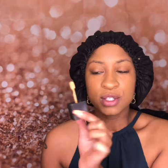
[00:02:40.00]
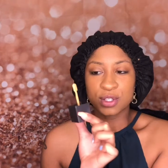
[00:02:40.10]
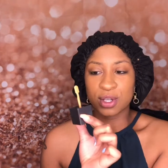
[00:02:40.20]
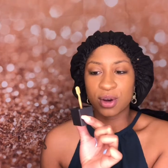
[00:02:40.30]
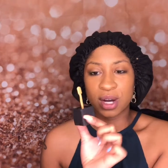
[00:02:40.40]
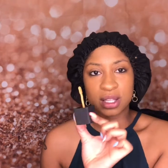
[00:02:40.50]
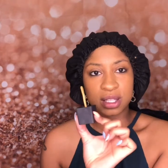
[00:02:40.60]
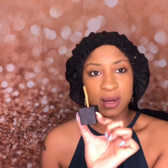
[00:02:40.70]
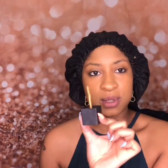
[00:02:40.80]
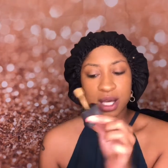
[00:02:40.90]
so I
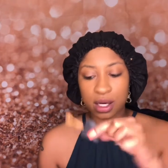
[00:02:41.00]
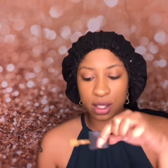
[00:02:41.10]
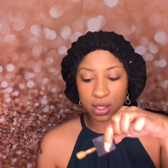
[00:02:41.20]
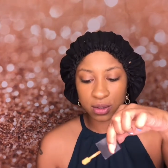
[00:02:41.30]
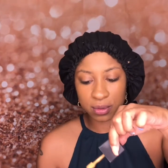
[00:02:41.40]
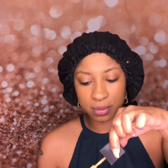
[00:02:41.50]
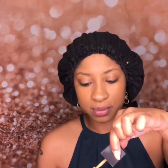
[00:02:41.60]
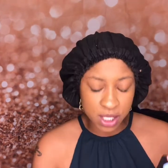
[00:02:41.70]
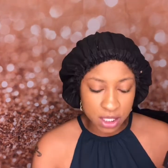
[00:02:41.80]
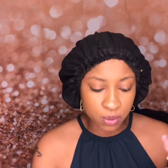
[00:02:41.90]
thought that was kind of cute.
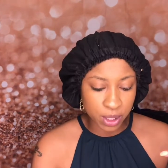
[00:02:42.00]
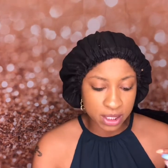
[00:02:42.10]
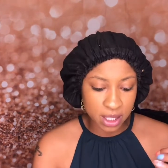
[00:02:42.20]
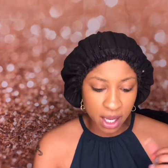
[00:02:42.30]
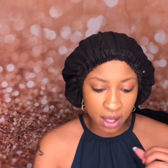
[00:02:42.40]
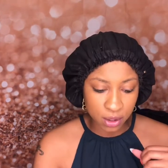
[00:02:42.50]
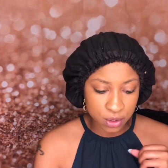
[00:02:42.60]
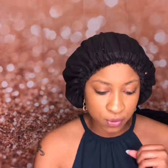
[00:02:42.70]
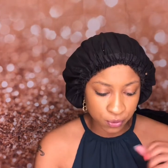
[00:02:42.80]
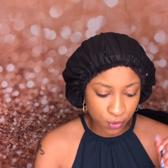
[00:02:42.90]
This
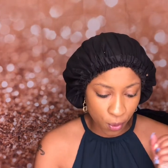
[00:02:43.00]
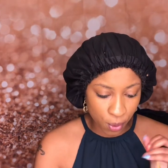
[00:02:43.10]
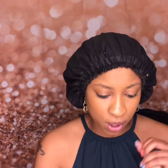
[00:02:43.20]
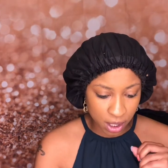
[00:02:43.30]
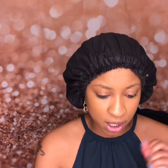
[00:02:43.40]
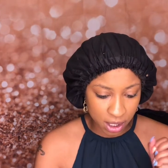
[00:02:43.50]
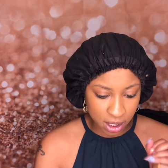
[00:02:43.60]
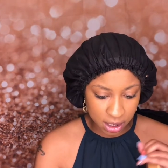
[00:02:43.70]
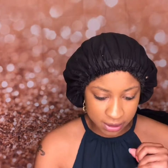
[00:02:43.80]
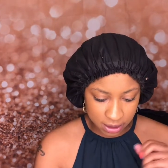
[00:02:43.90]
retails
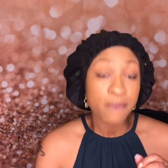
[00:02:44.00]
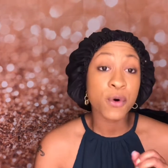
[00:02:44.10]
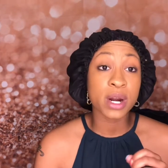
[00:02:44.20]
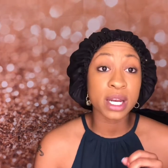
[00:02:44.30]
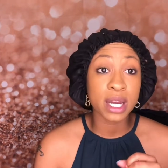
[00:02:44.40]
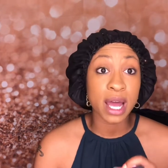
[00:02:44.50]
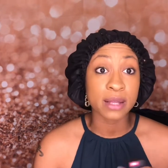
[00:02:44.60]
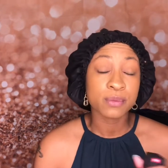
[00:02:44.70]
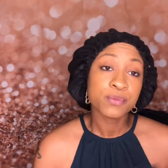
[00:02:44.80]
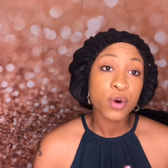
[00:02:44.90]
for $4.99.
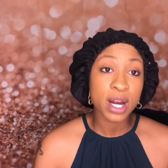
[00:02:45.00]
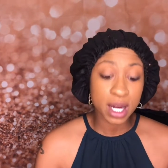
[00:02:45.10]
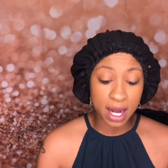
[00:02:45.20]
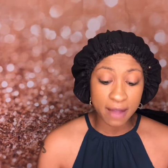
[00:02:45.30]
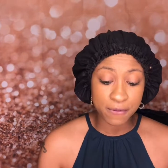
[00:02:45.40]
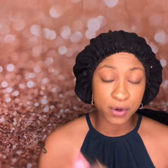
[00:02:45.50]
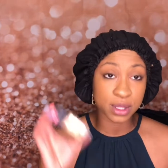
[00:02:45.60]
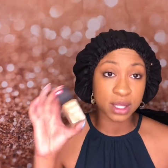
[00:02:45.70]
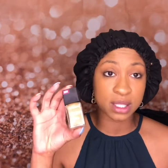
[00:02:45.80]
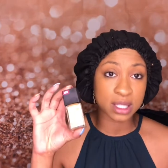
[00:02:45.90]
$4.99 for
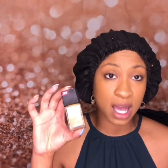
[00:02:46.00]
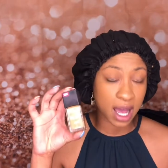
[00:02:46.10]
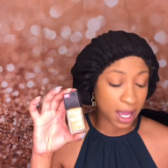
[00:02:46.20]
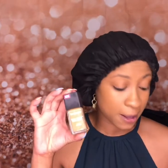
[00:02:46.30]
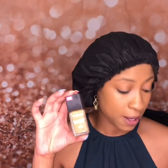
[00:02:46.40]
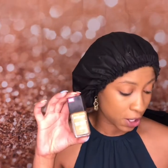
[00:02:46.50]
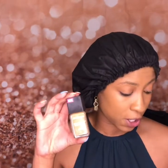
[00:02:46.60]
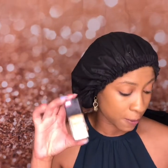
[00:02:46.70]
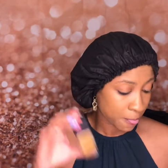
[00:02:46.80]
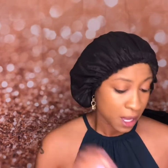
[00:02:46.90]
this guy
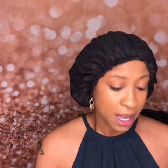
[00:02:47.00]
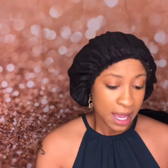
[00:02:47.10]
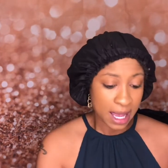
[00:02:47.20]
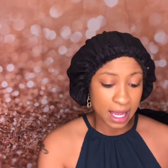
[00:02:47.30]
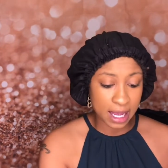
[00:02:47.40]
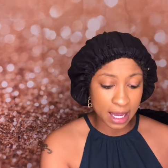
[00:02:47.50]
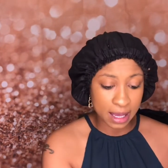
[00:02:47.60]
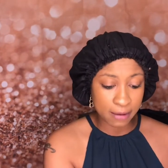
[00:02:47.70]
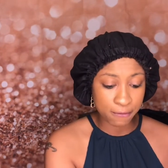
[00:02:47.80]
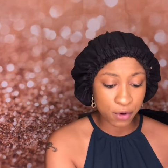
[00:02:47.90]
here.
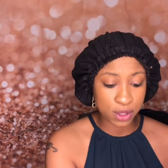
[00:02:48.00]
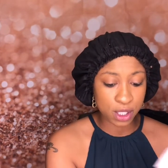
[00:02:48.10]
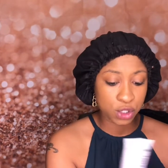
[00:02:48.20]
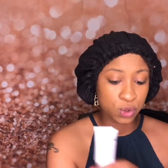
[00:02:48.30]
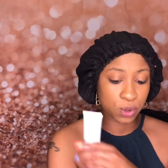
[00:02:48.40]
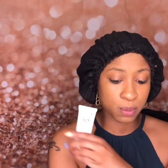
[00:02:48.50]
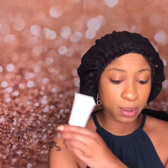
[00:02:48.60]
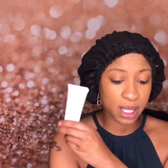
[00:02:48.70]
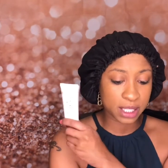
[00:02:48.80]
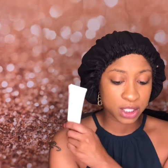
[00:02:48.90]
And for the True
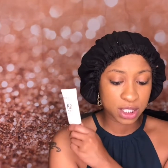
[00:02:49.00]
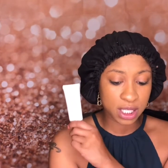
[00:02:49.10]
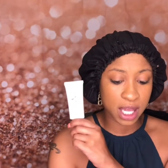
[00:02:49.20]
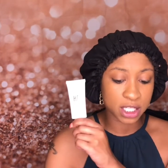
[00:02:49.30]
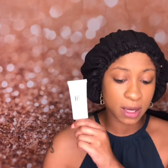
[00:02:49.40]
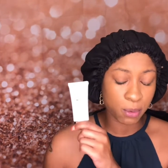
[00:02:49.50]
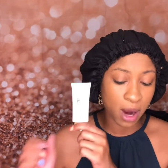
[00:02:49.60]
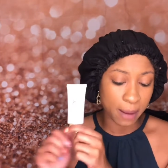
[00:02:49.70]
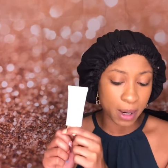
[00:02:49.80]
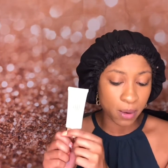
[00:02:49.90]
Complexion HD
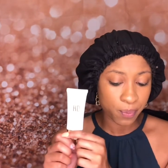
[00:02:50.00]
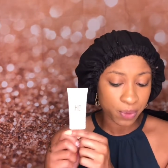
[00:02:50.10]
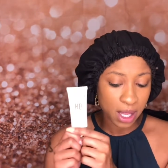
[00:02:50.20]
Primer